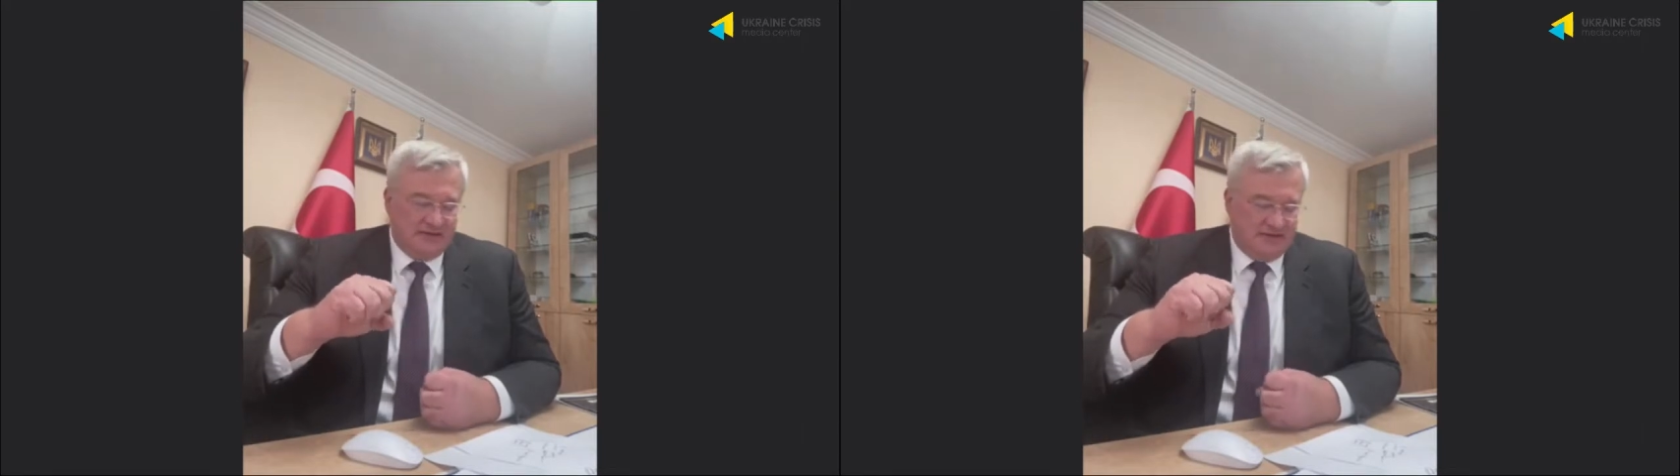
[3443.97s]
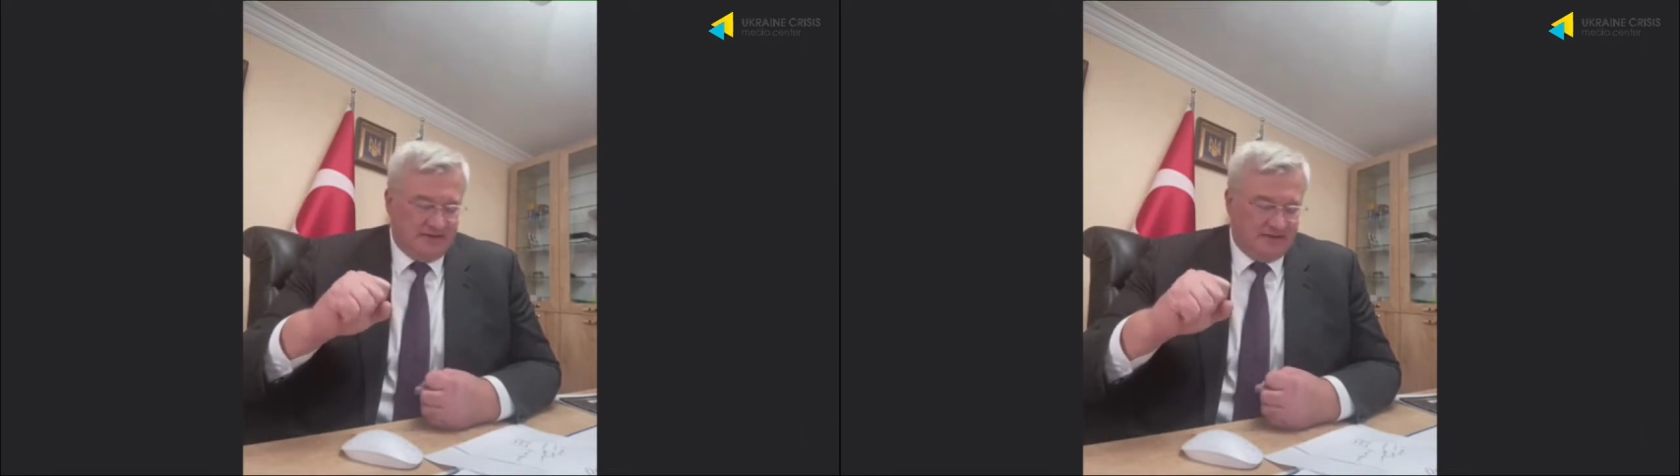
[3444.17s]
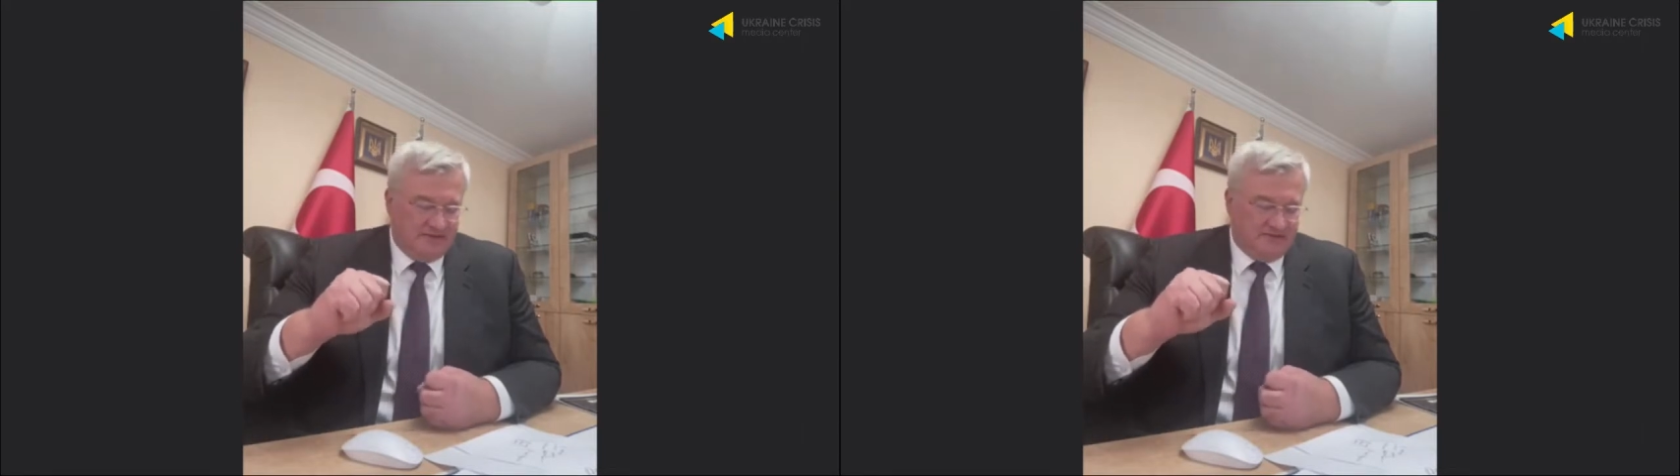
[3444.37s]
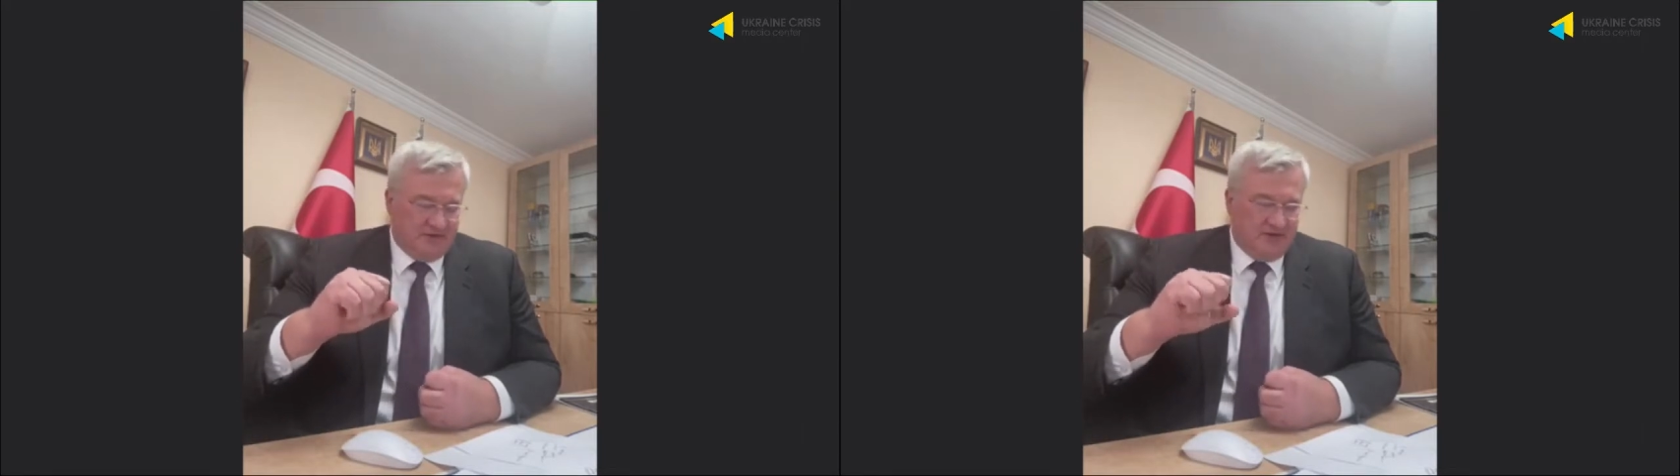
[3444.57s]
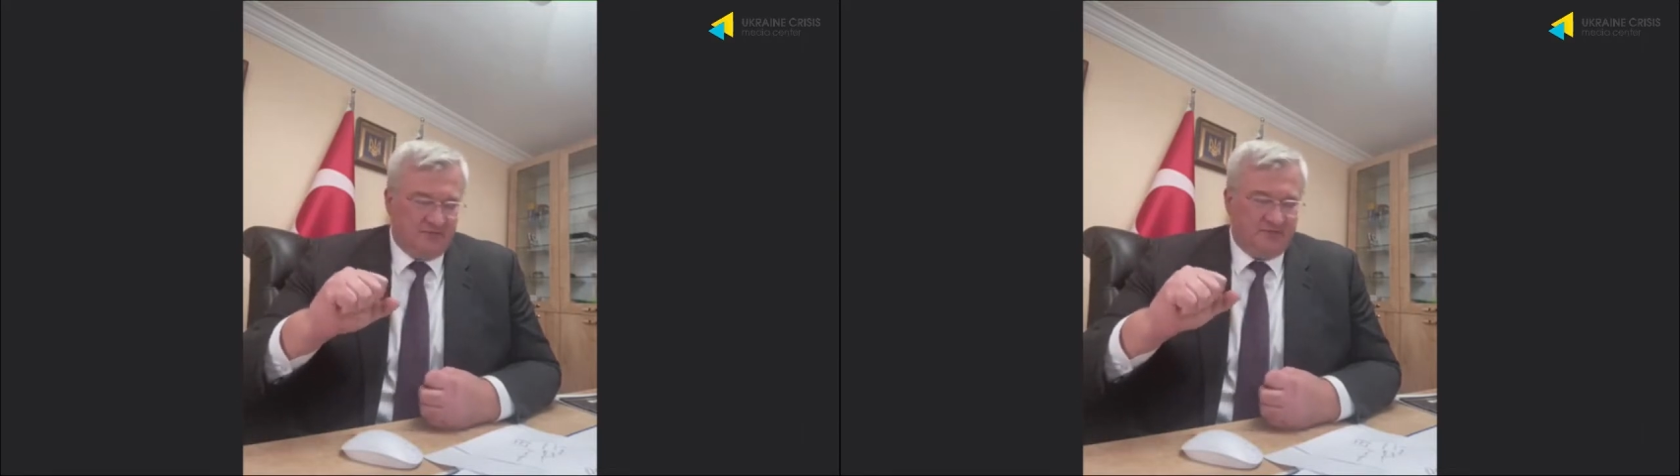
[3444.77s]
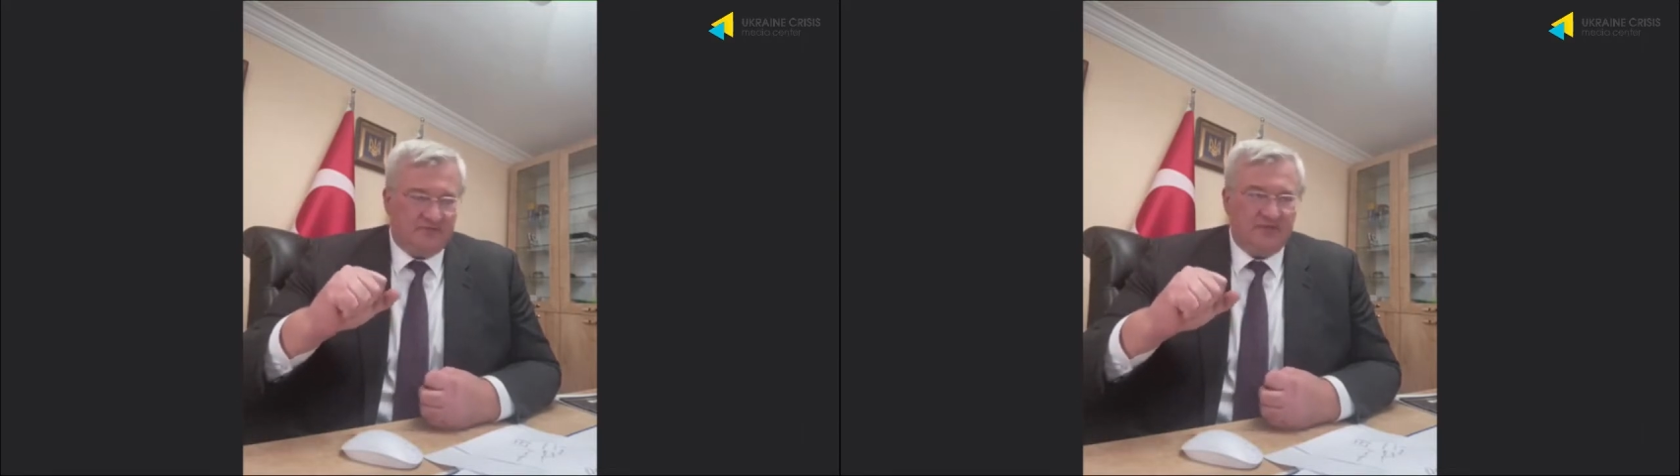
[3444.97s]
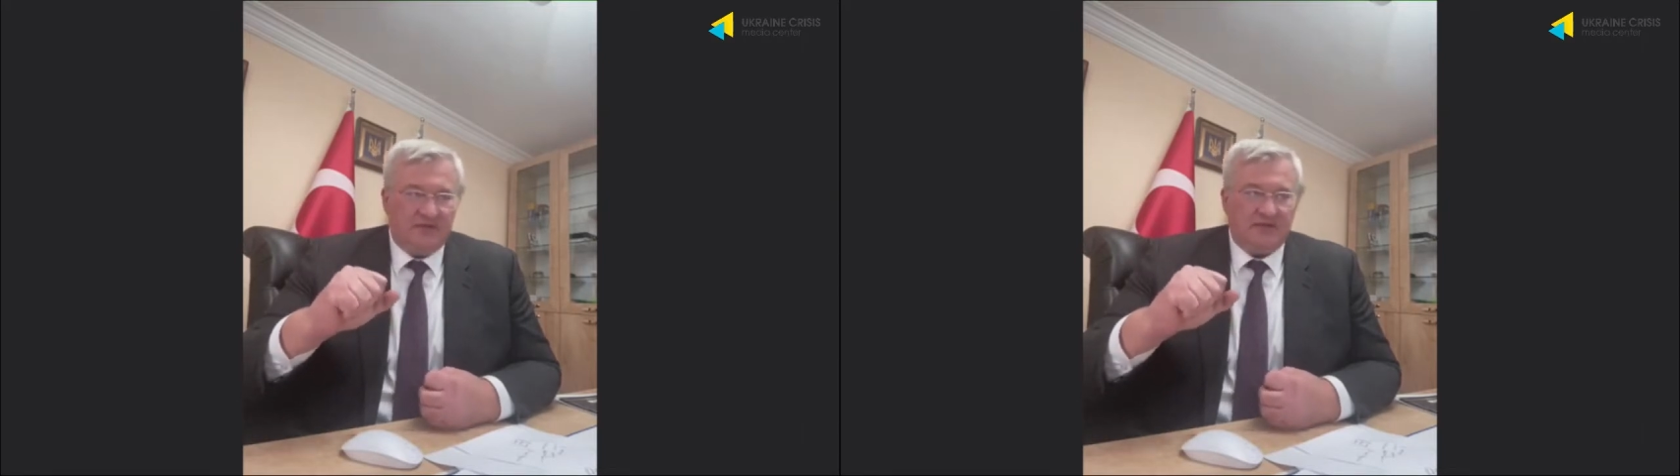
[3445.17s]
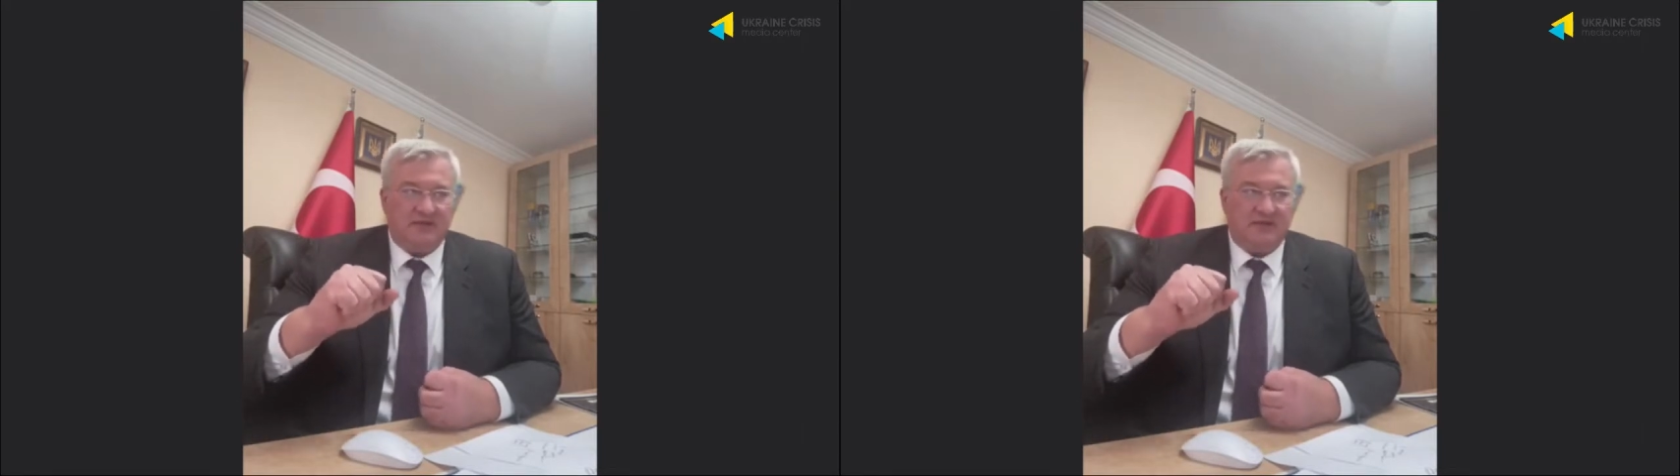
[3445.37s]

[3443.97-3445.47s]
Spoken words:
Yevheniia